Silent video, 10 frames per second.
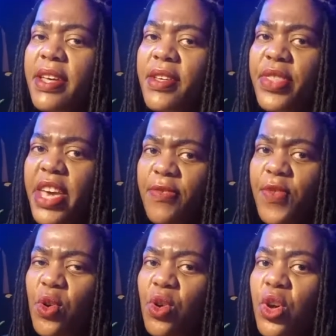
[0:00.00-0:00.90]

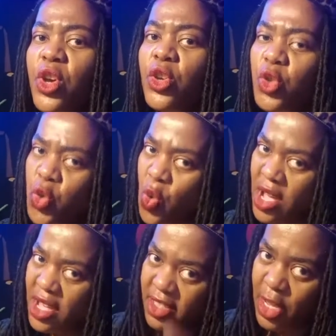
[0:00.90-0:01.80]
Therefore, you
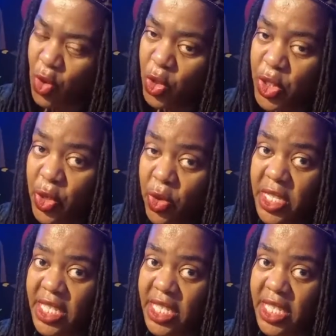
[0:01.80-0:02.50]
are the consequences.